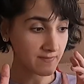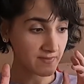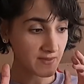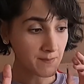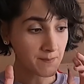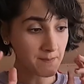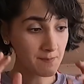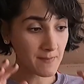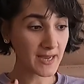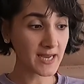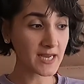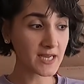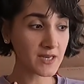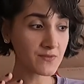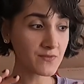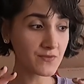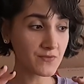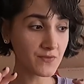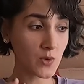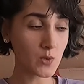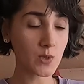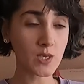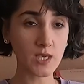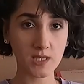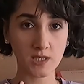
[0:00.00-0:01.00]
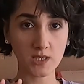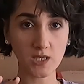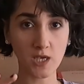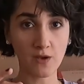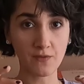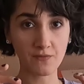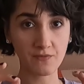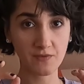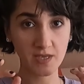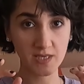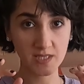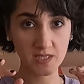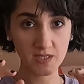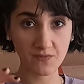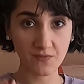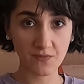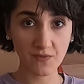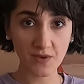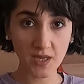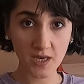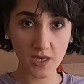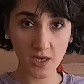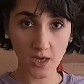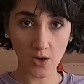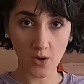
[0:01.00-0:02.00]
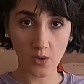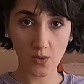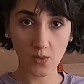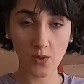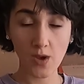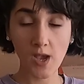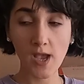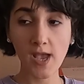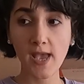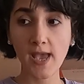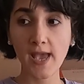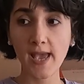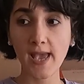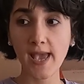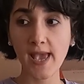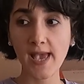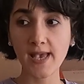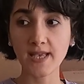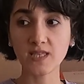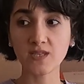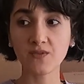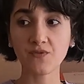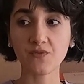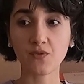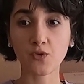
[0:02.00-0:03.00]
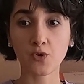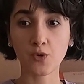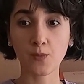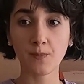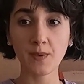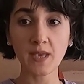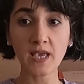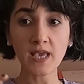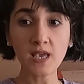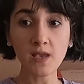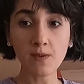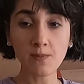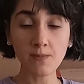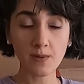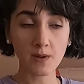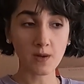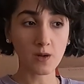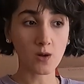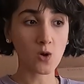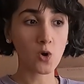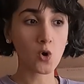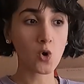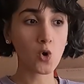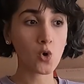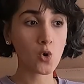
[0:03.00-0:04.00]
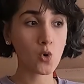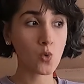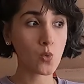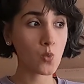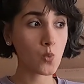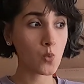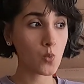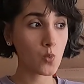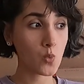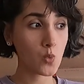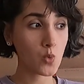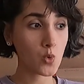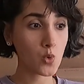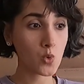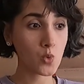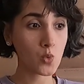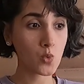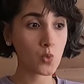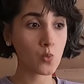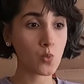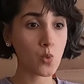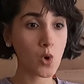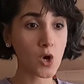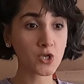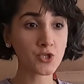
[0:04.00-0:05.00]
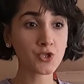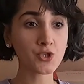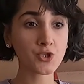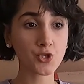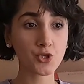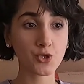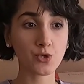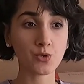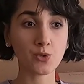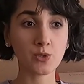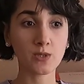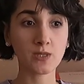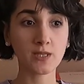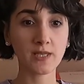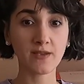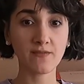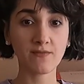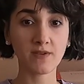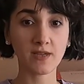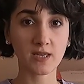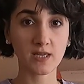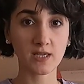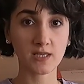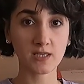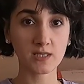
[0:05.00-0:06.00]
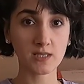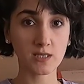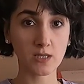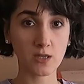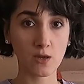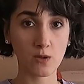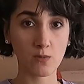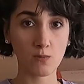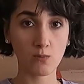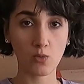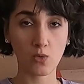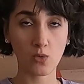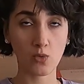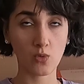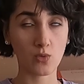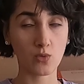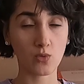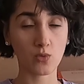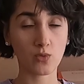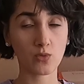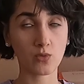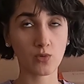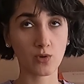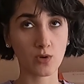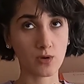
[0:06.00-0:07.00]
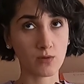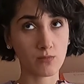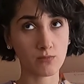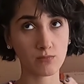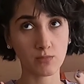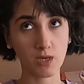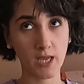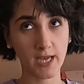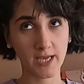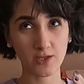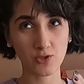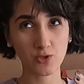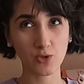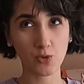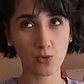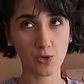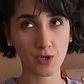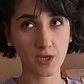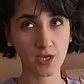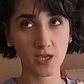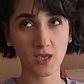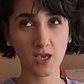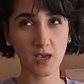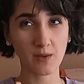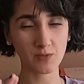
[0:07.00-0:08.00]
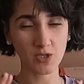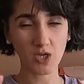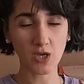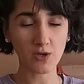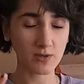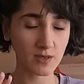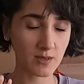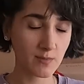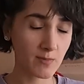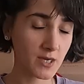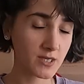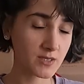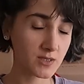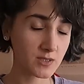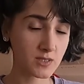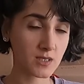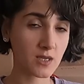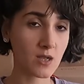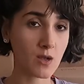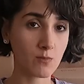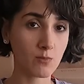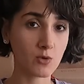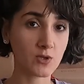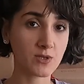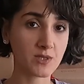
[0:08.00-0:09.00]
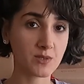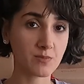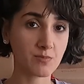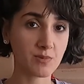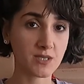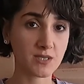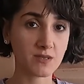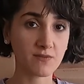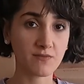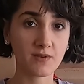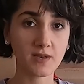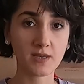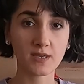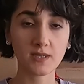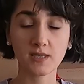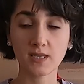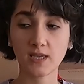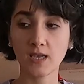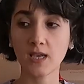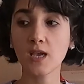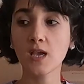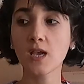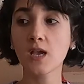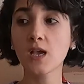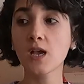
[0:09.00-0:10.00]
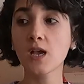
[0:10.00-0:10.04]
main focus of this video is for people who want to live in Istanbul or like Turkey. I'm talking about Istanbul specifically,